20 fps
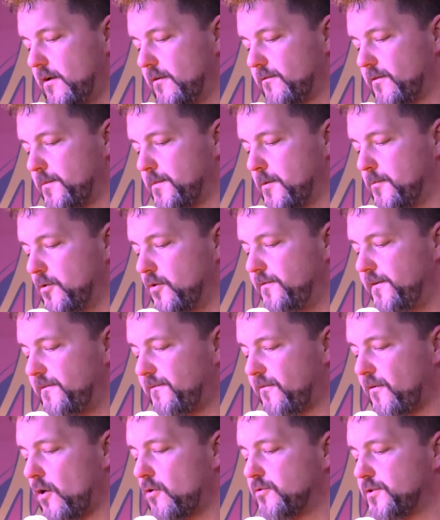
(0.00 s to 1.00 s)
from the movie
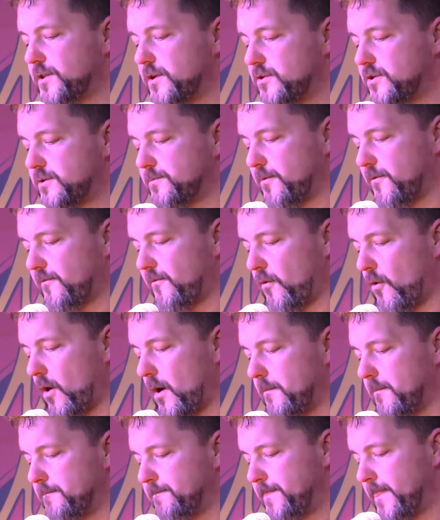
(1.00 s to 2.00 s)
Frozen to
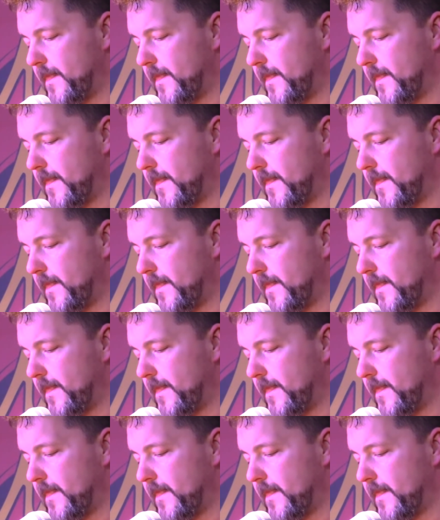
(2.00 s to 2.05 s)
perform.